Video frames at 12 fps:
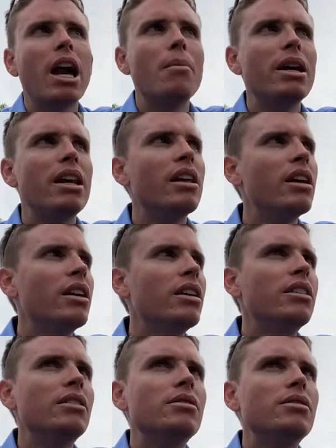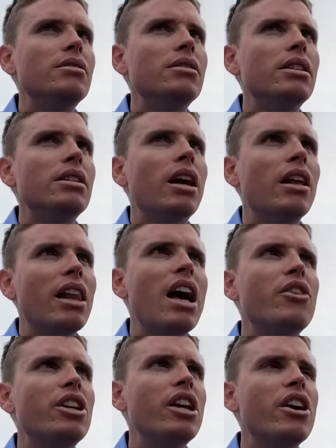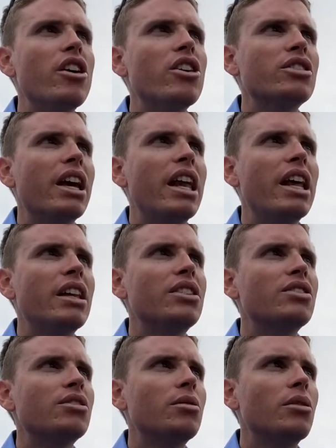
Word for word: I mean, eleven years and it's